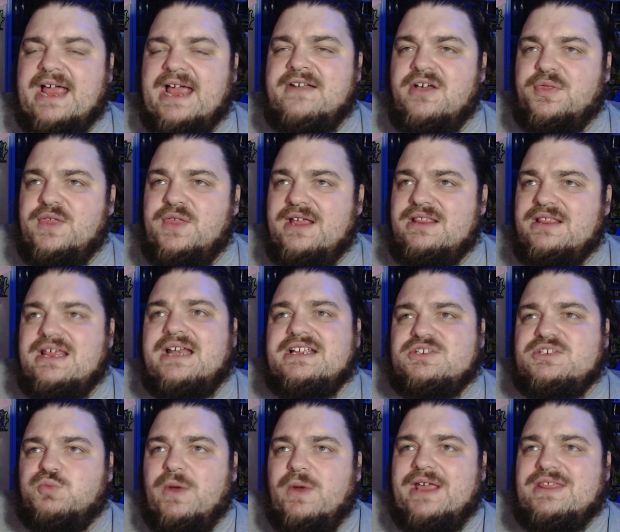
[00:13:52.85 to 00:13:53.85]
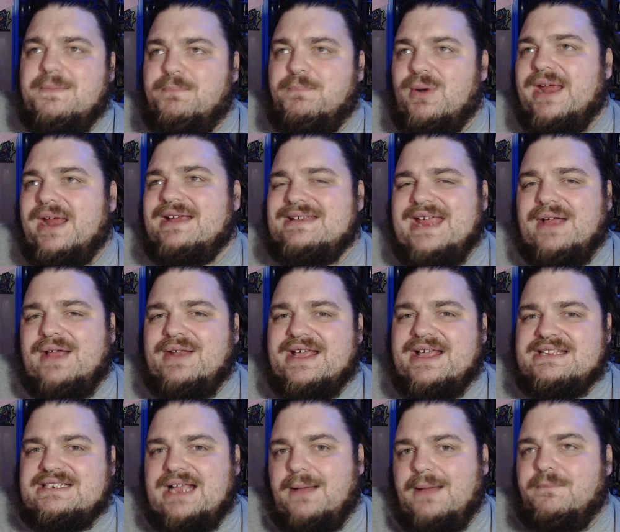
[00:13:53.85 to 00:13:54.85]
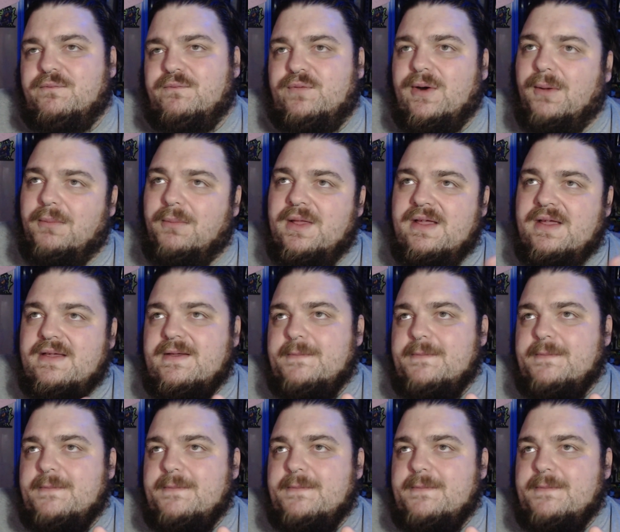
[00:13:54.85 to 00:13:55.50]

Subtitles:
And I think that is where the breakdown has come from.